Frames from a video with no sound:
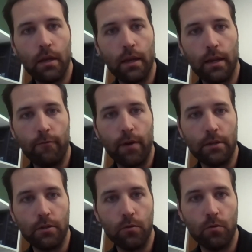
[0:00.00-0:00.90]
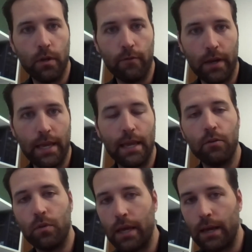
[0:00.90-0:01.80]
And if I can
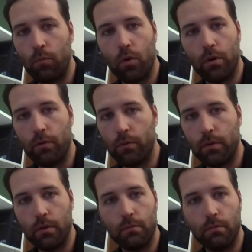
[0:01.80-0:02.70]
do that, what are the